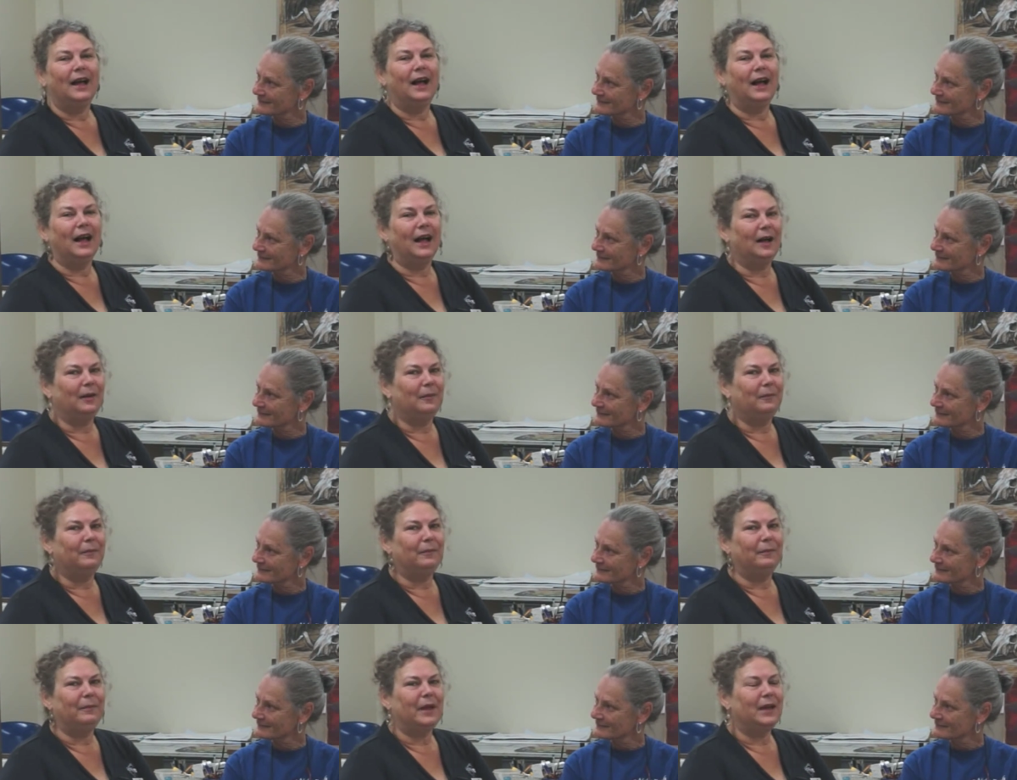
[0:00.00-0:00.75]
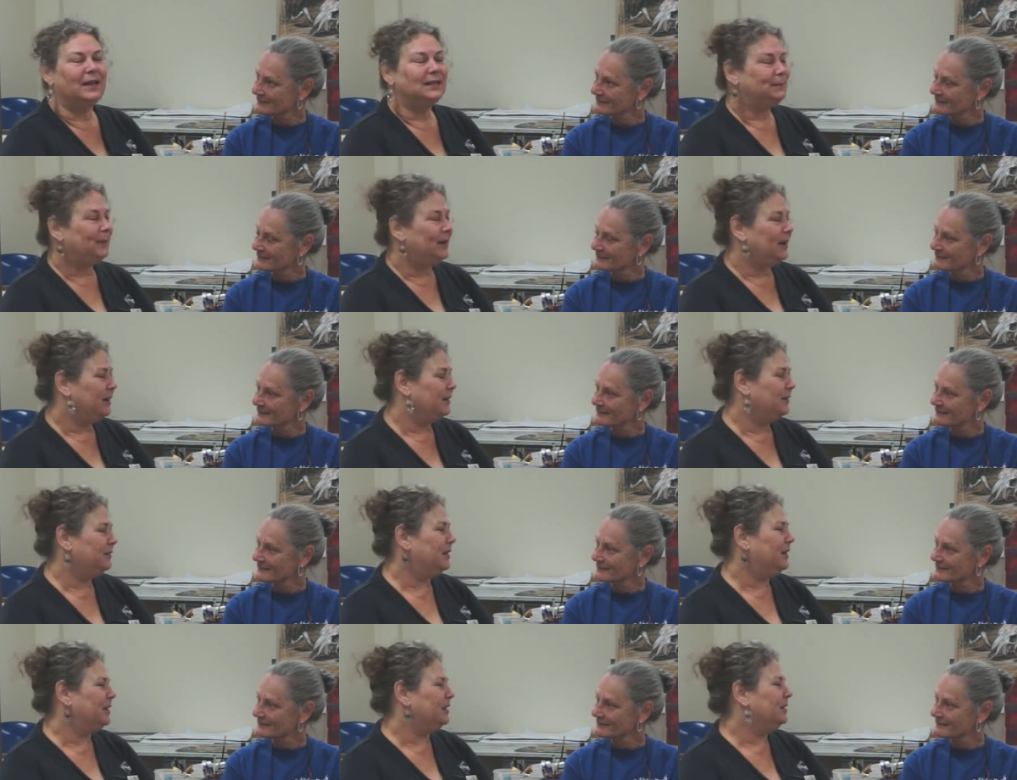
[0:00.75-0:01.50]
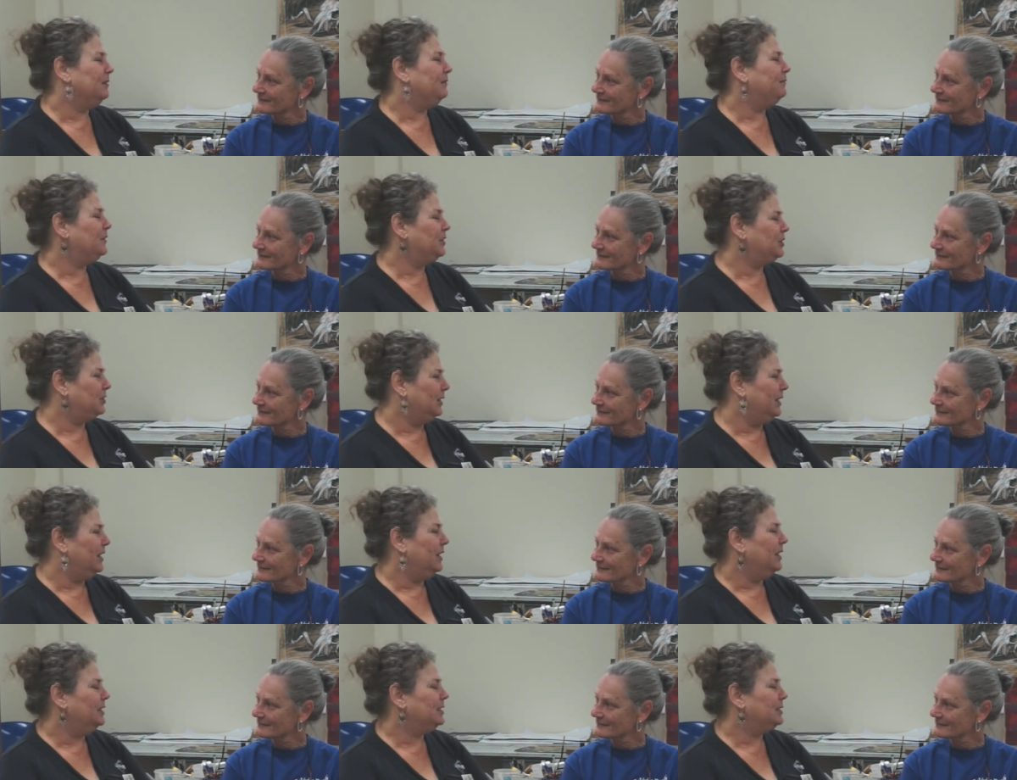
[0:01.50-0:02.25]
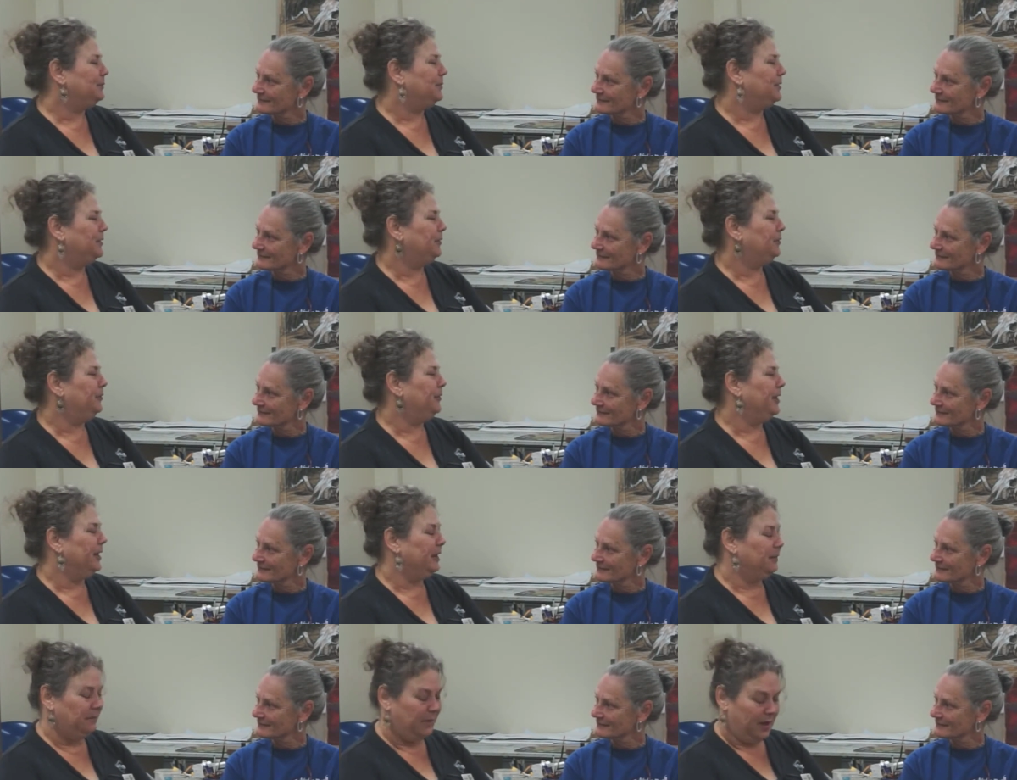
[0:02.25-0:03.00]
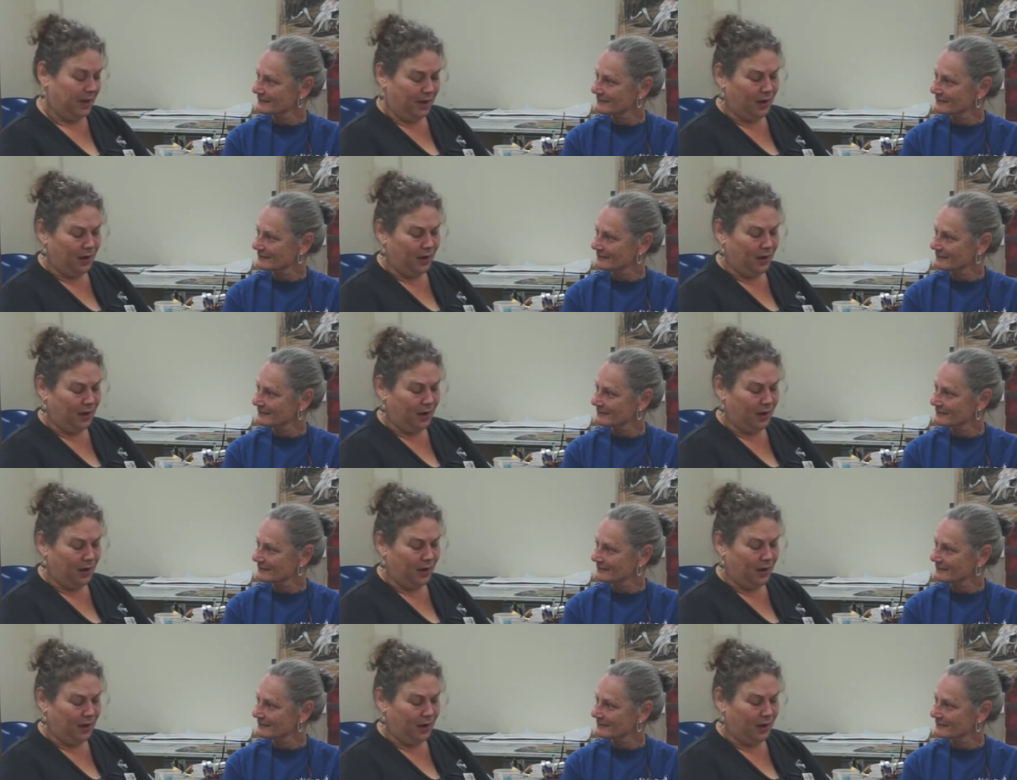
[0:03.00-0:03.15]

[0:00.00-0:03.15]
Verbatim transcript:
Speaker 1: Um, as part of the Visual Arts program,